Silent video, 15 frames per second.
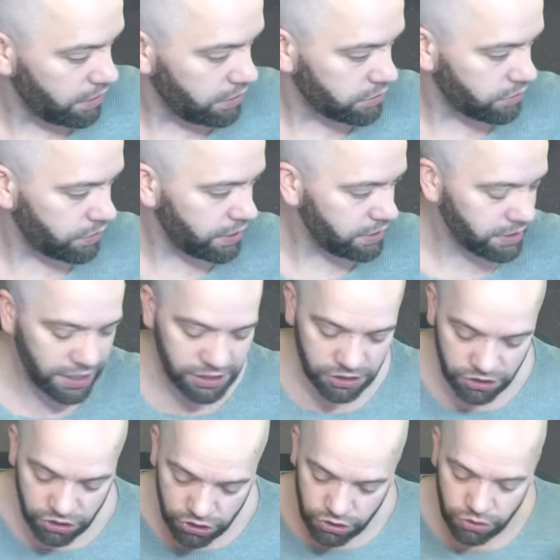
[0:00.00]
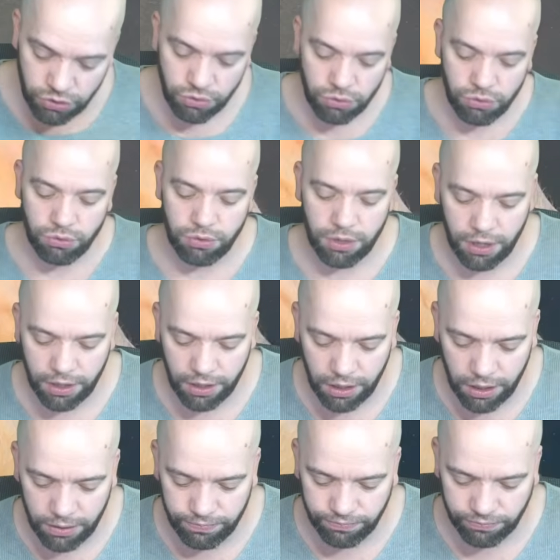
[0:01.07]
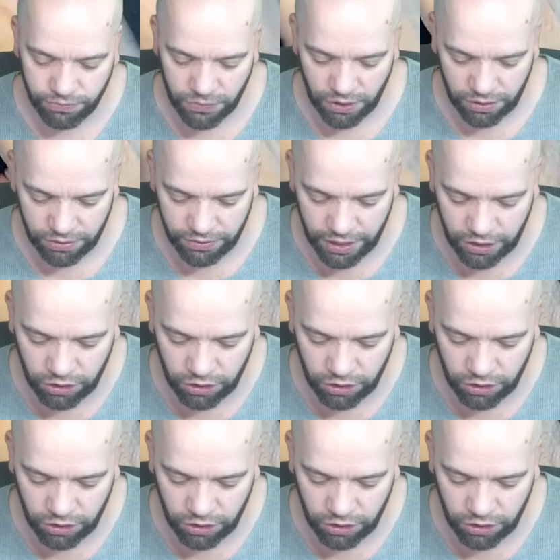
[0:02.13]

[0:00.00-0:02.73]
So these are his new. They're